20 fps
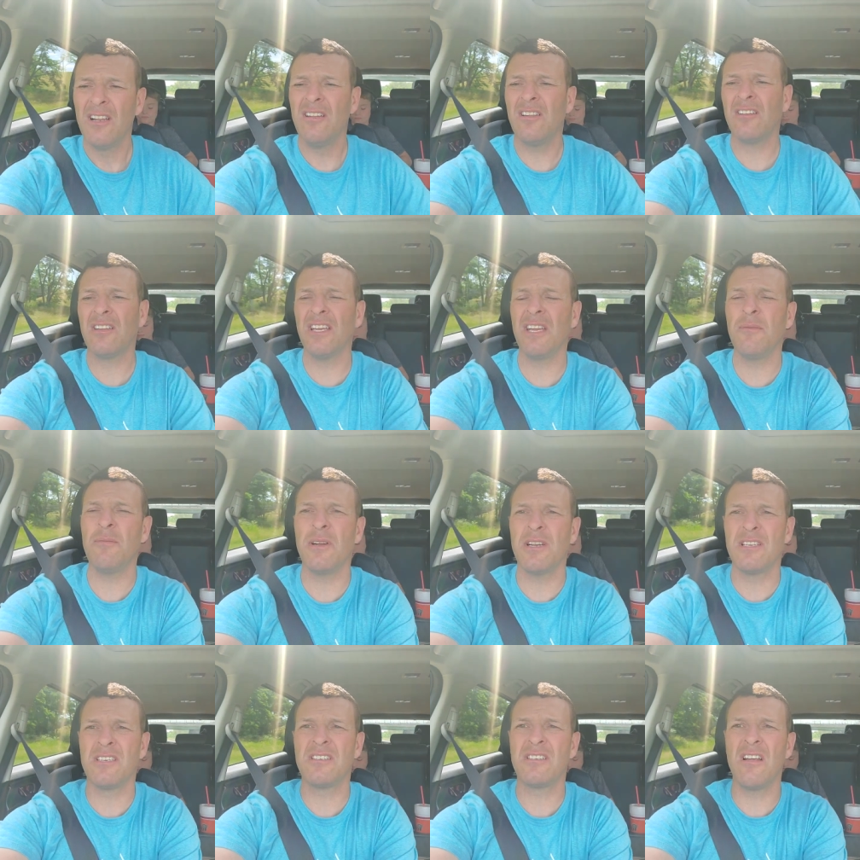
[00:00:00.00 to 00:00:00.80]
Luckily, he
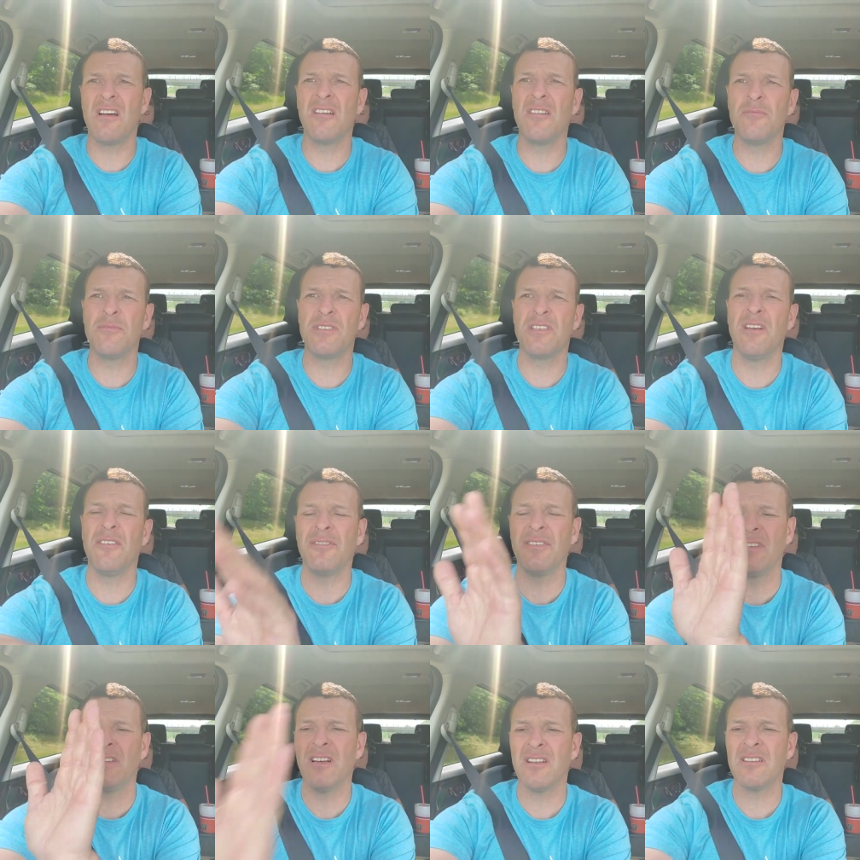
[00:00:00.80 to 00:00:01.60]
might have stung
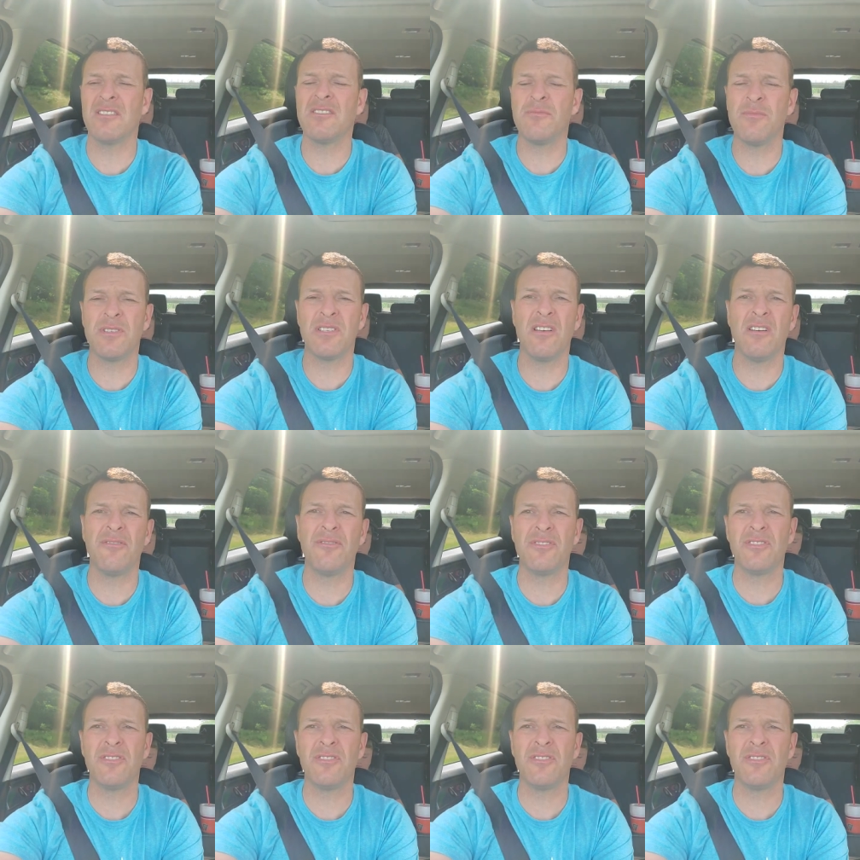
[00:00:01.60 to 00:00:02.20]
himself and touched himself